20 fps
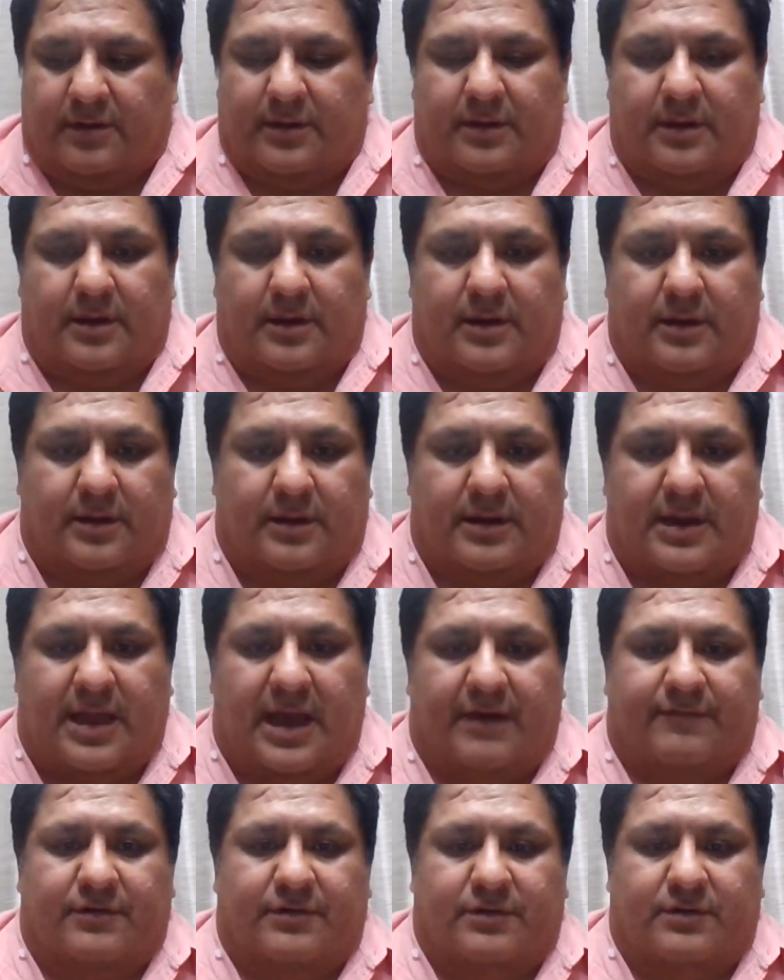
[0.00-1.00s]

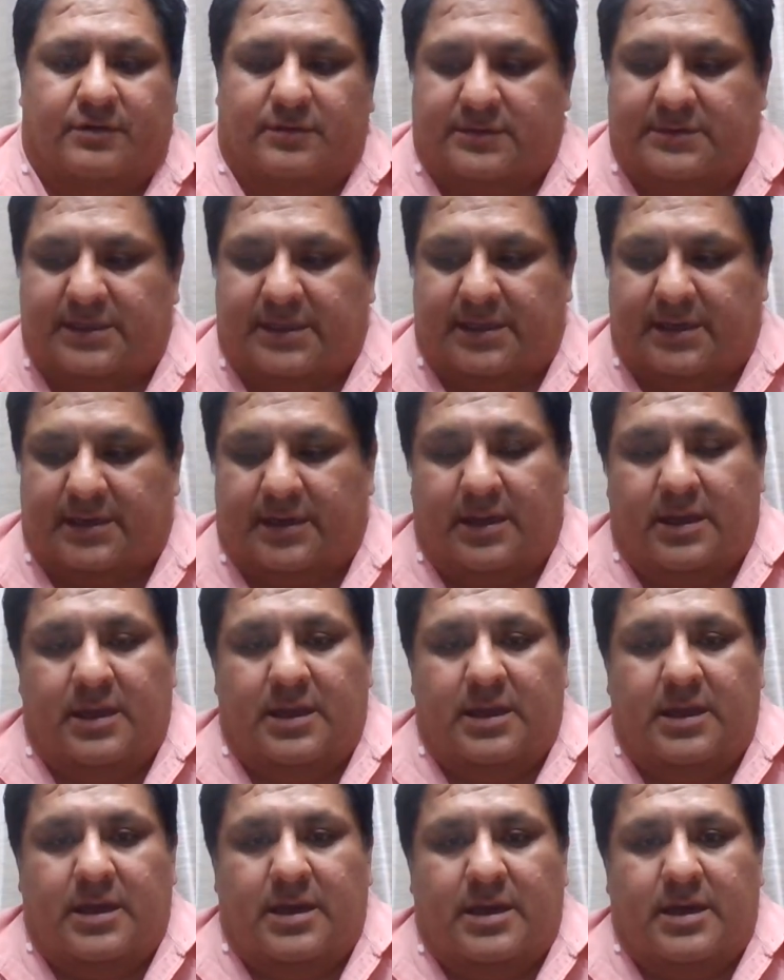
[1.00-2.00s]
Navajos and
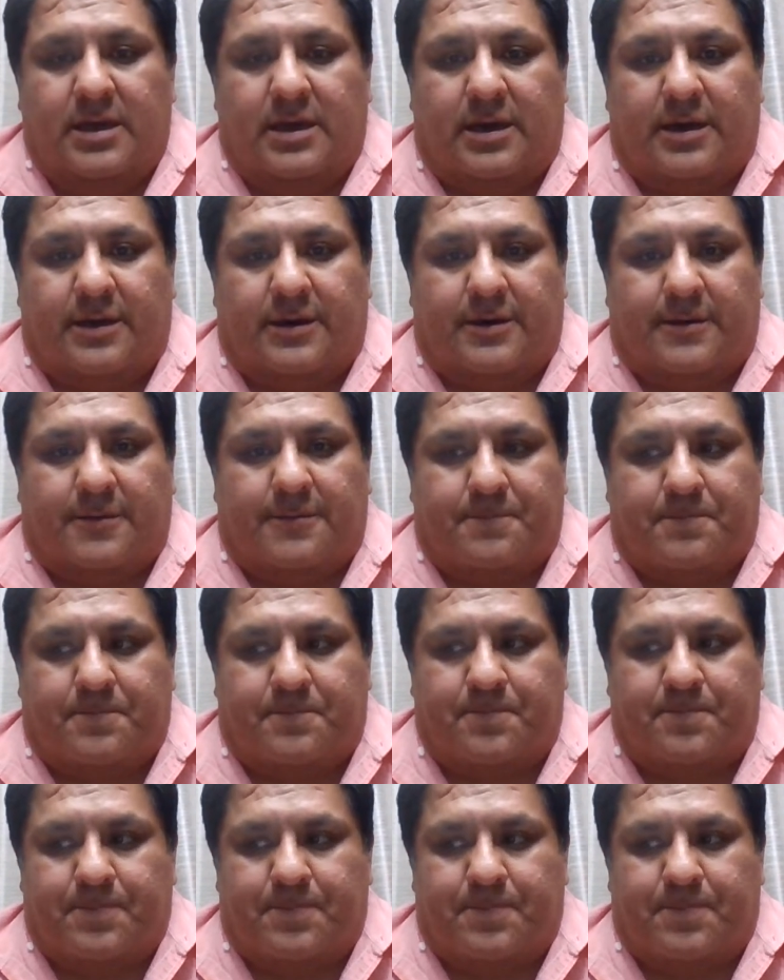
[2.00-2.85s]
um,